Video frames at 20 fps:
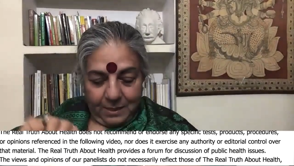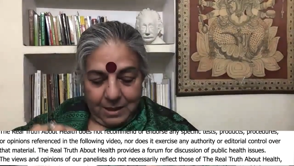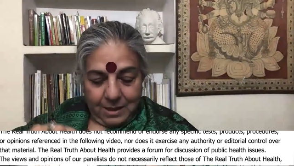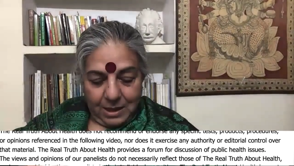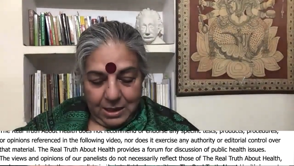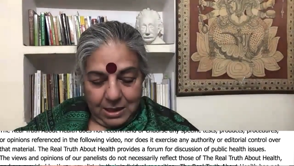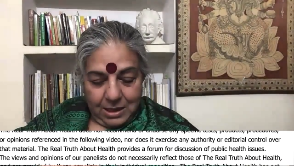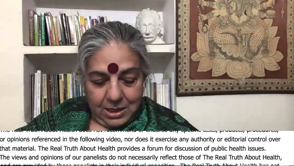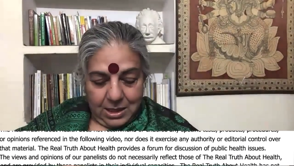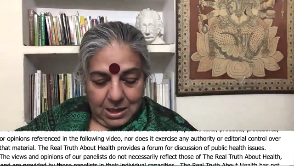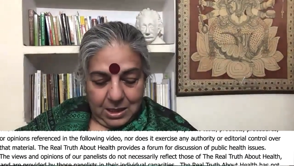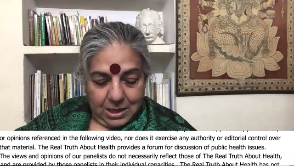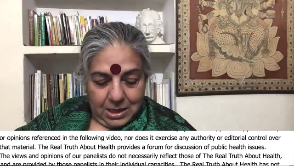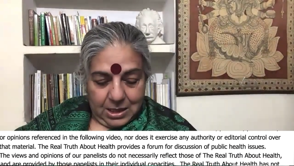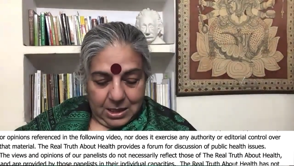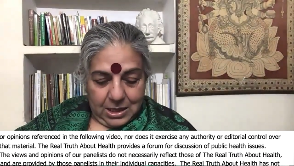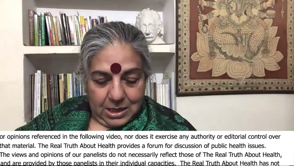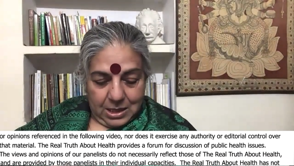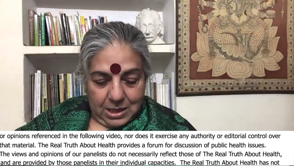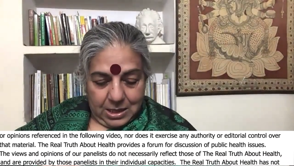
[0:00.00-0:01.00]

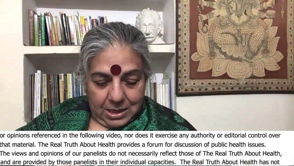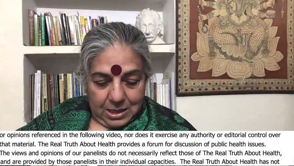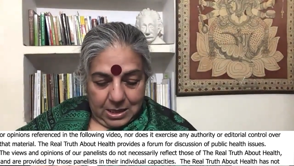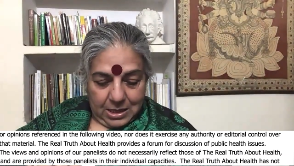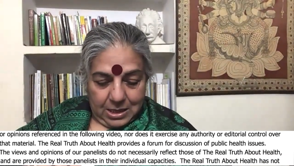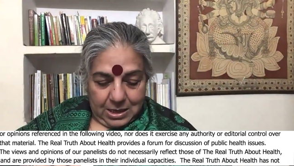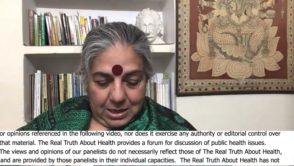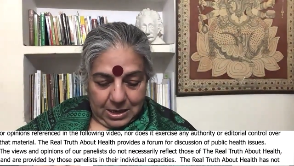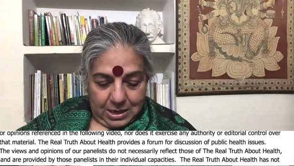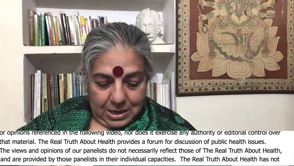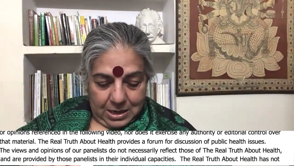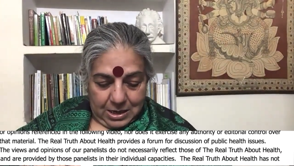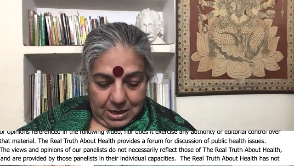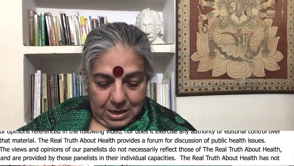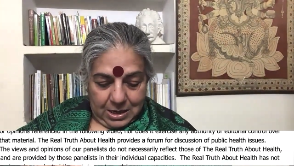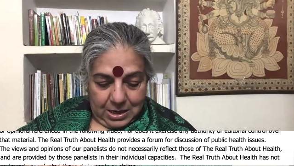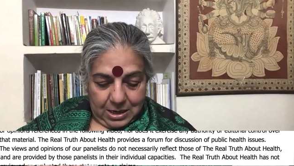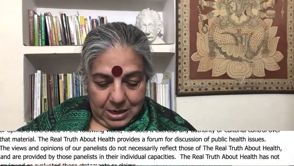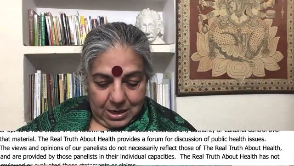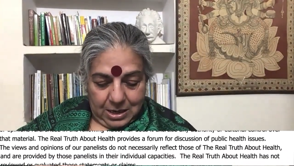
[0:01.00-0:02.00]

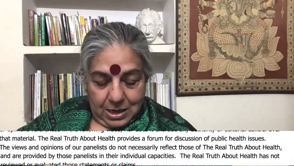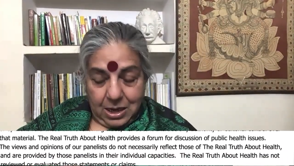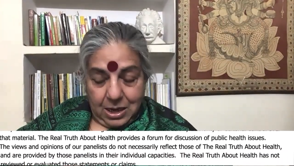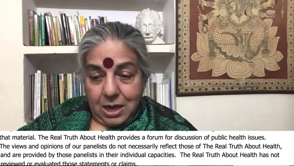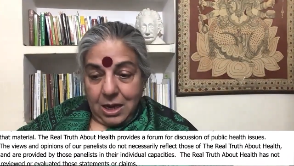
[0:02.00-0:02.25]
(silence)